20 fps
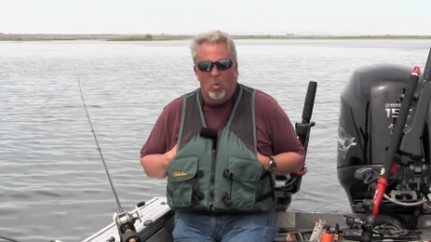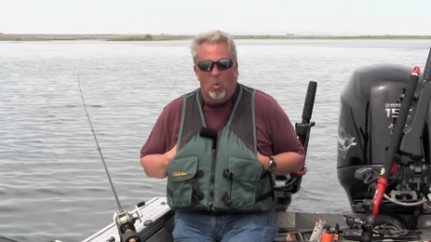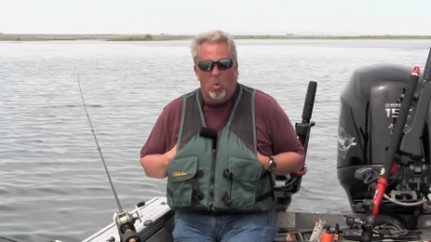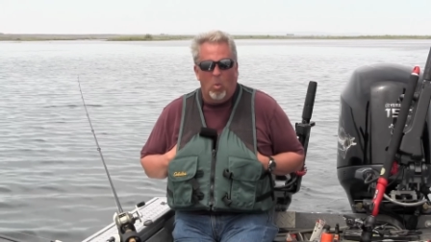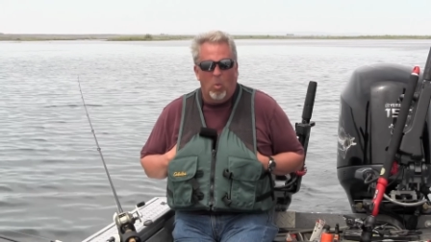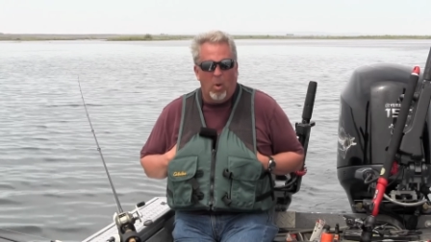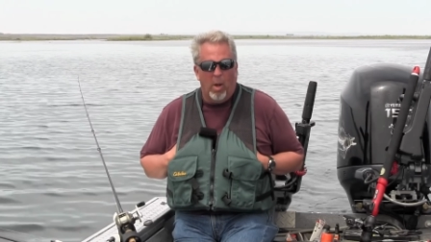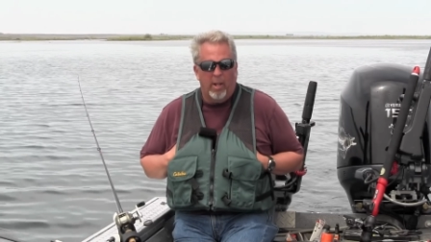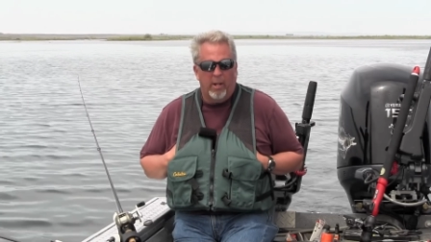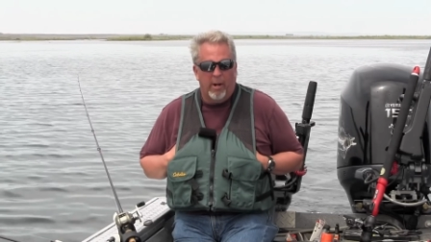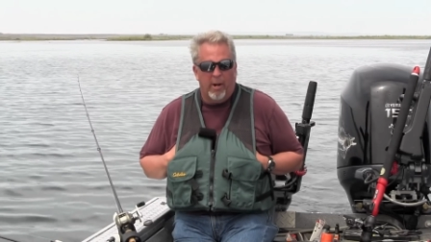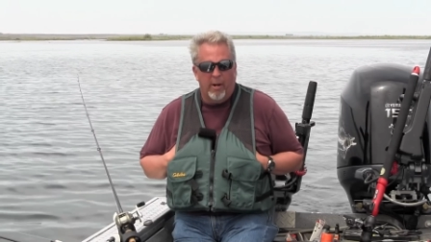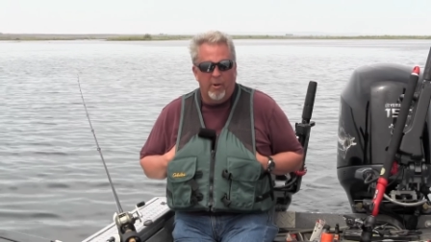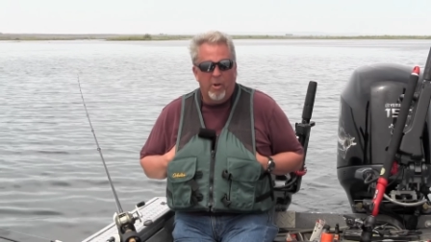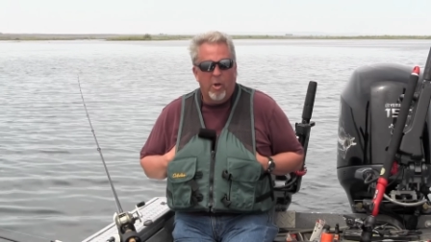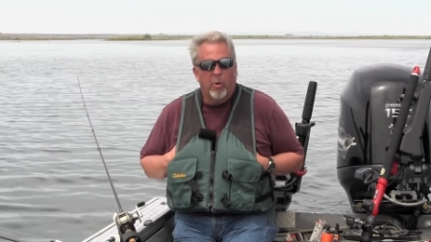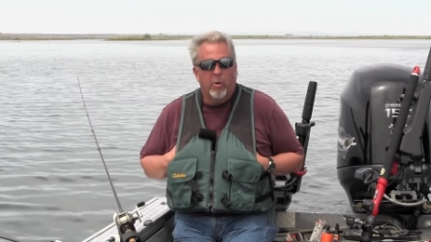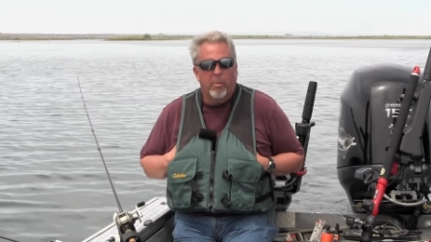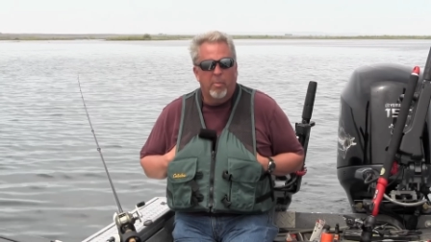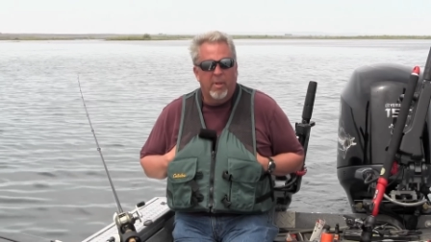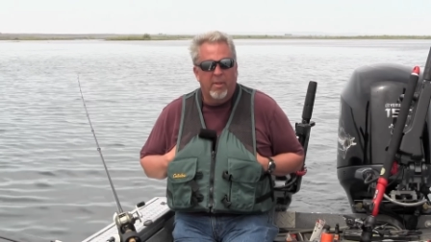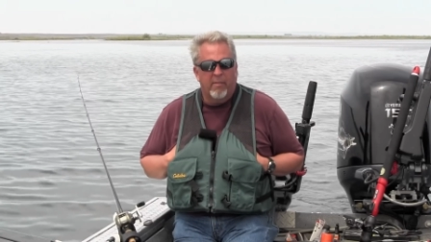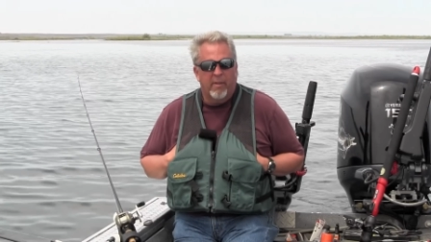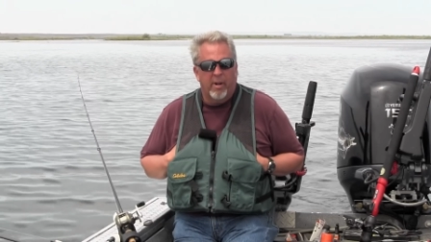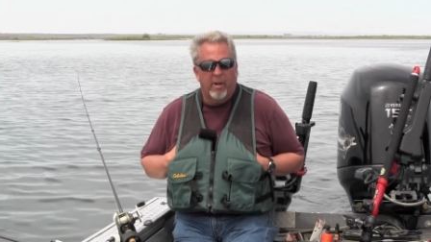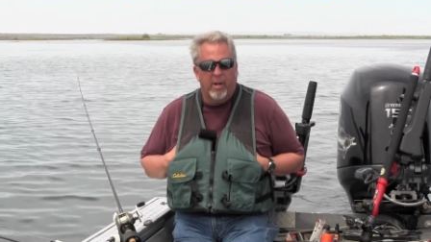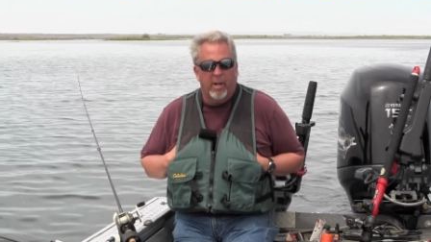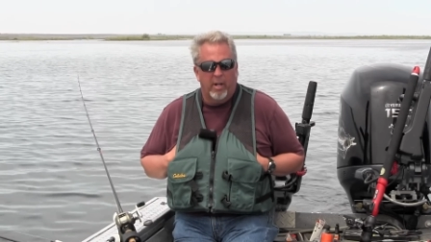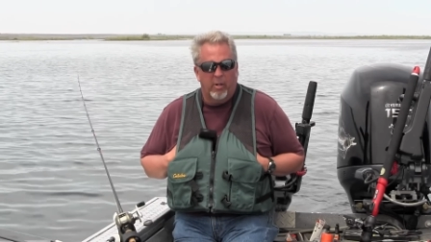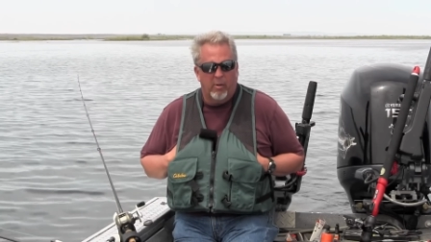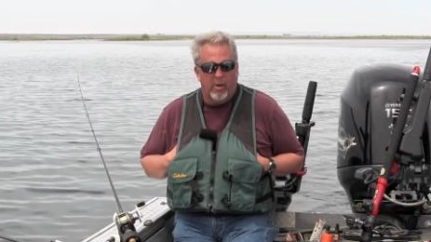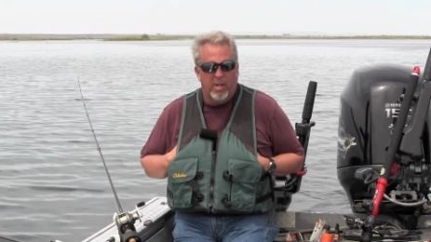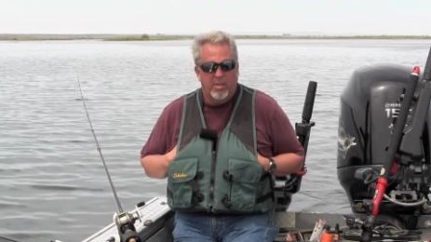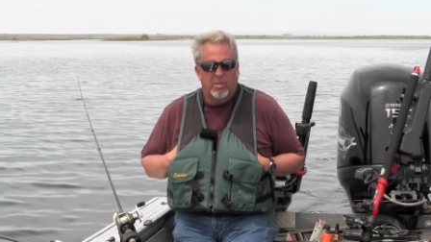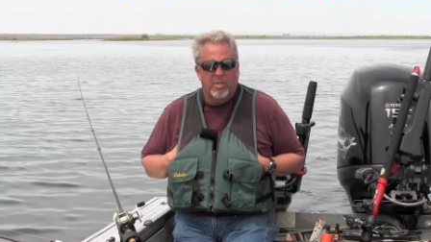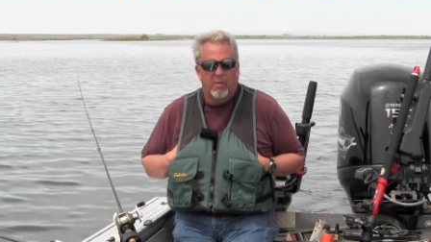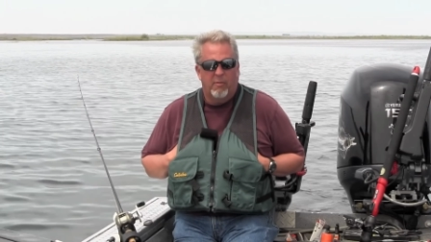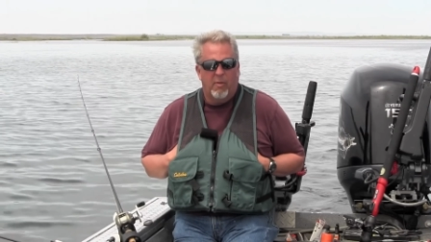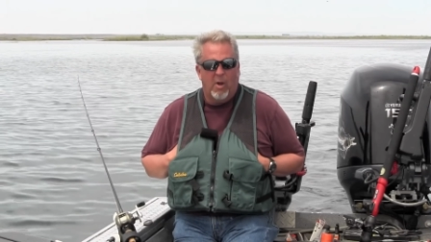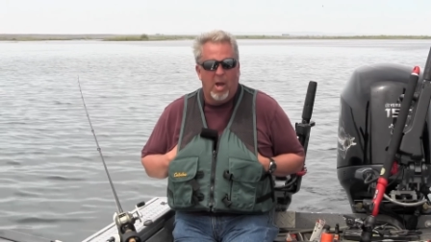Well, walleye are known to be a very
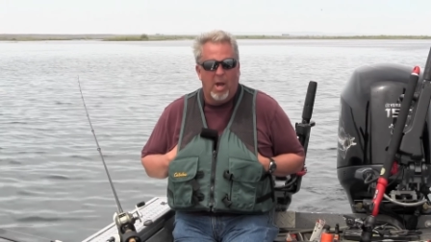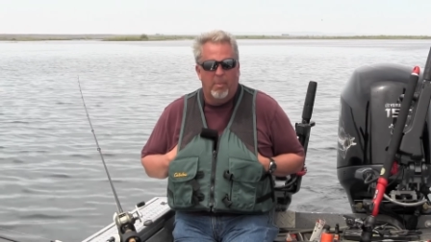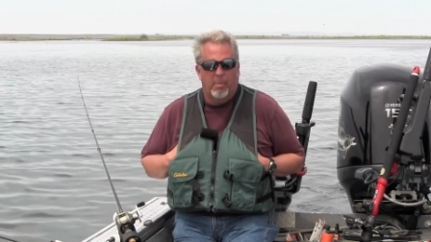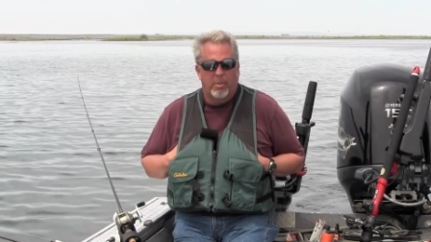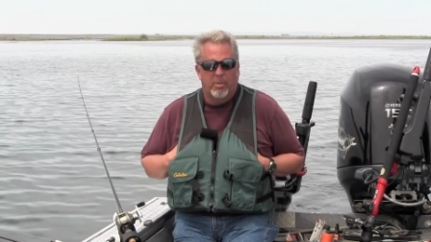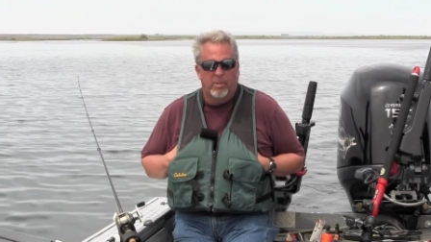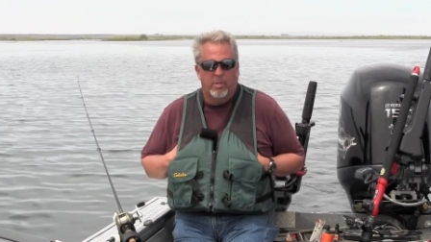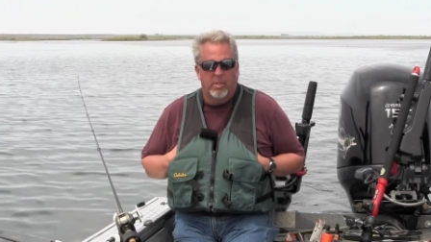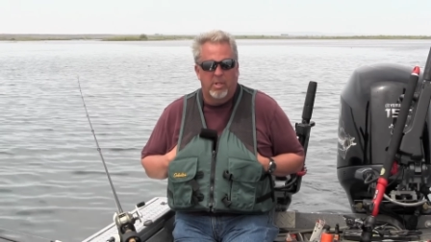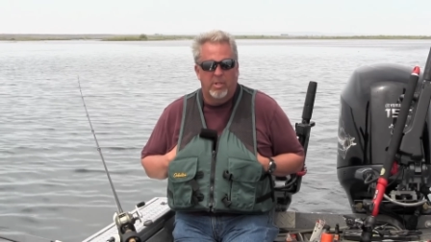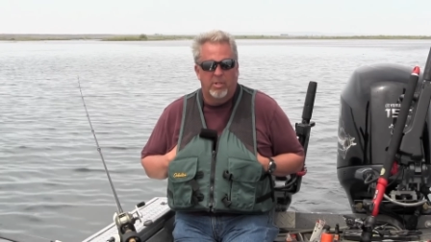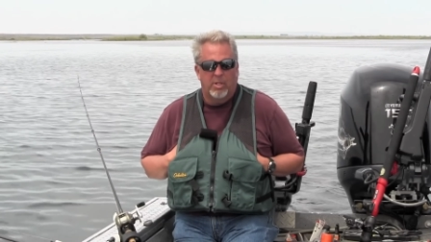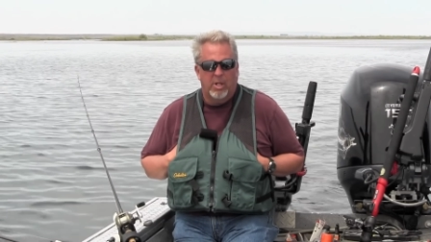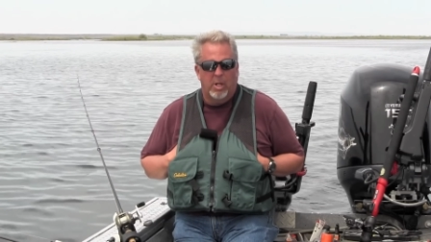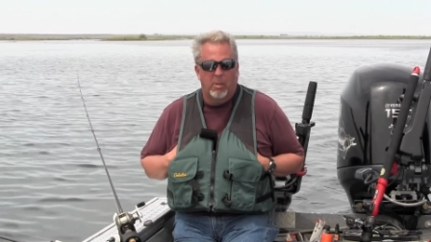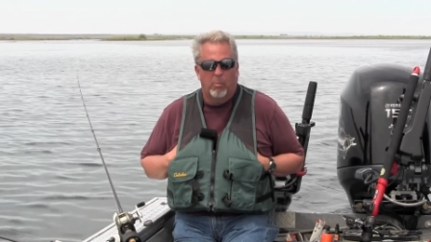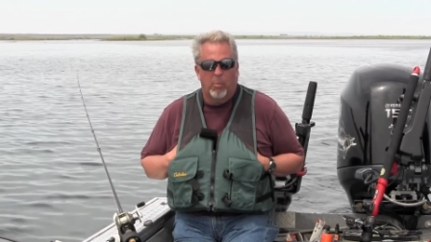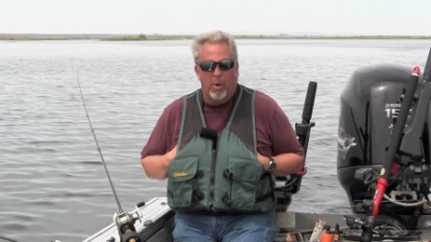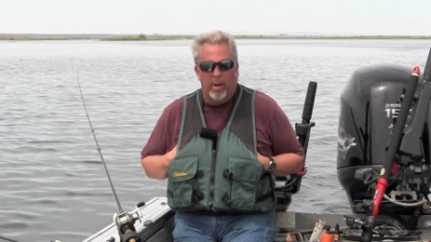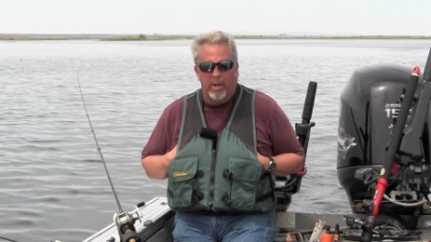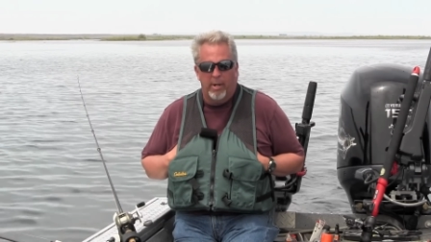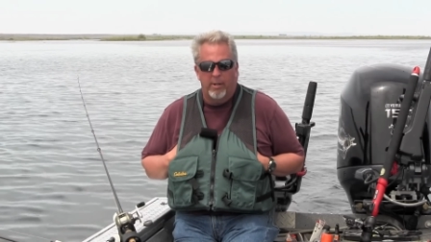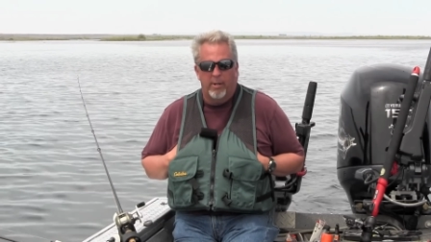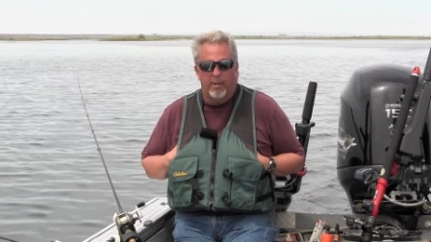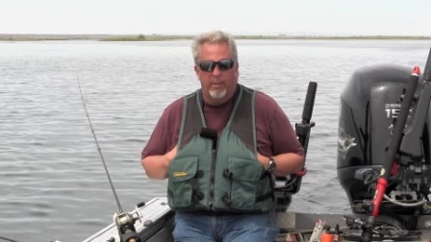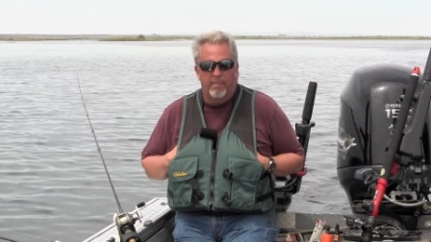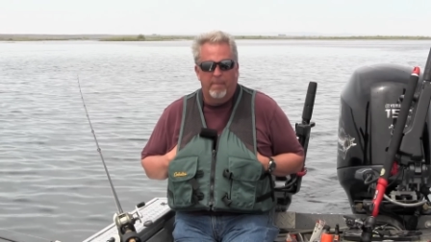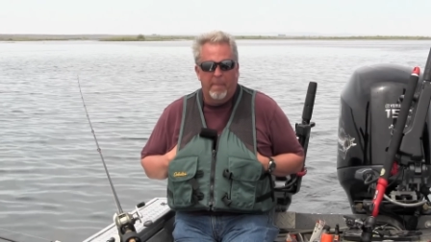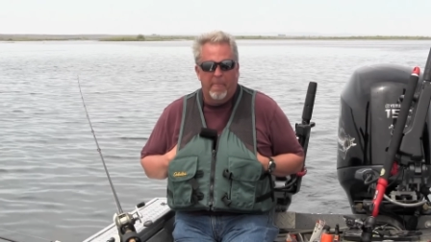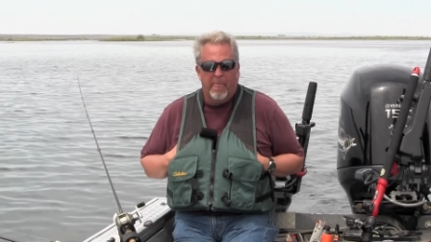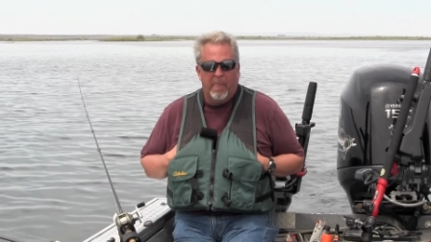aggressive, opportunistic predator